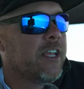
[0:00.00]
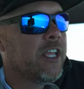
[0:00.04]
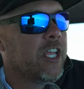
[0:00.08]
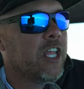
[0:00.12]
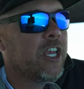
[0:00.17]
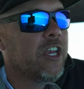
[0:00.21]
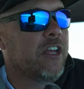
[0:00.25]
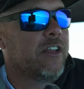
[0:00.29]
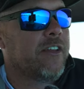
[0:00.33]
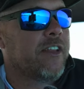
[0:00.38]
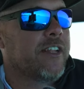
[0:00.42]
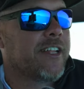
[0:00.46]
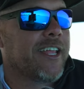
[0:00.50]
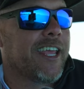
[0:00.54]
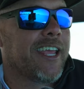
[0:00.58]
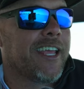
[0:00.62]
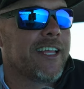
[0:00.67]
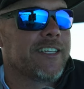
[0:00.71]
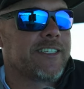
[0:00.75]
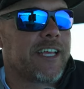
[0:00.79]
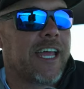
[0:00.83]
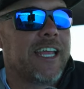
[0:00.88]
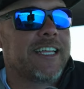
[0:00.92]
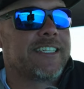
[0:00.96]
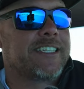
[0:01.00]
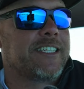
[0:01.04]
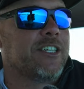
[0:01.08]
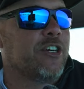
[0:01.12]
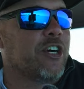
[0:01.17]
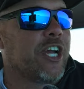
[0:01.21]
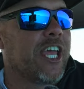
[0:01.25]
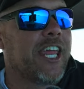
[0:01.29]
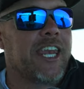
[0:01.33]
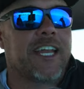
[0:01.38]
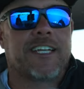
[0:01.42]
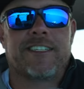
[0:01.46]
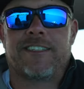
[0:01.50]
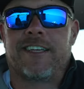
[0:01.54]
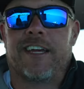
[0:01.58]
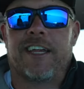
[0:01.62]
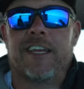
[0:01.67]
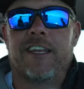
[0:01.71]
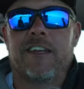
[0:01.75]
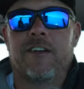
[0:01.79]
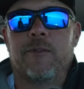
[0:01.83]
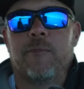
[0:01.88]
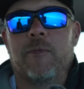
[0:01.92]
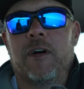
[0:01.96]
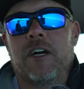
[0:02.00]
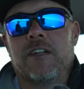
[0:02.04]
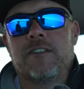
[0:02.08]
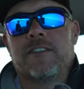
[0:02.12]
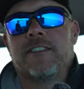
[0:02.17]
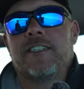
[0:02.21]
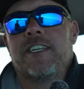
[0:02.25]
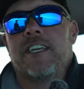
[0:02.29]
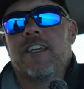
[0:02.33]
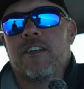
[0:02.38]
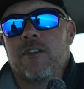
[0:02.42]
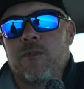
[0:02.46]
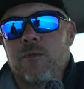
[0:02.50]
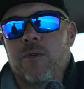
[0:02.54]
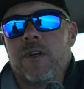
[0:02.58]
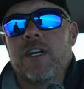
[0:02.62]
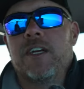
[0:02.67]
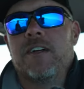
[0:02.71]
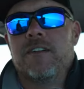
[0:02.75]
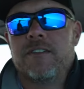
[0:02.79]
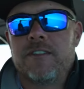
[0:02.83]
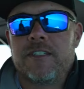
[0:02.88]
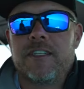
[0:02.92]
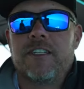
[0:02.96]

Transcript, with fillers: you know, the thing is, I still get excited about seeing the whales